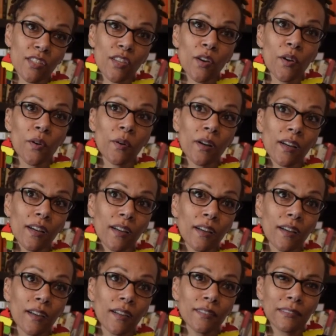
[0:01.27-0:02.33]
So,
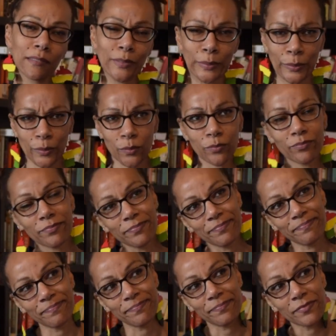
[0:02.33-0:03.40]
uh,
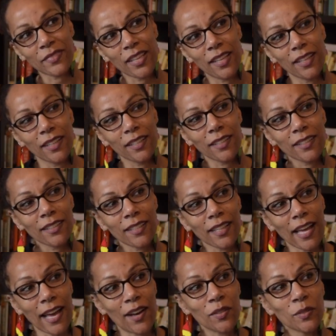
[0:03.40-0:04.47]
hmm,
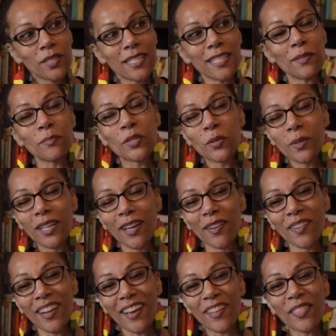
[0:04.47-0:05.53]
how deep do we
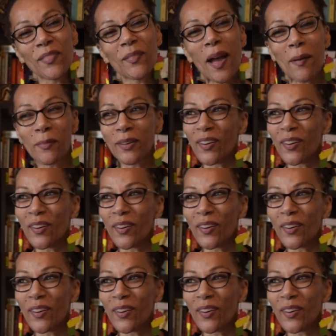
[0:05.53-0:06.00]
go down the rabbit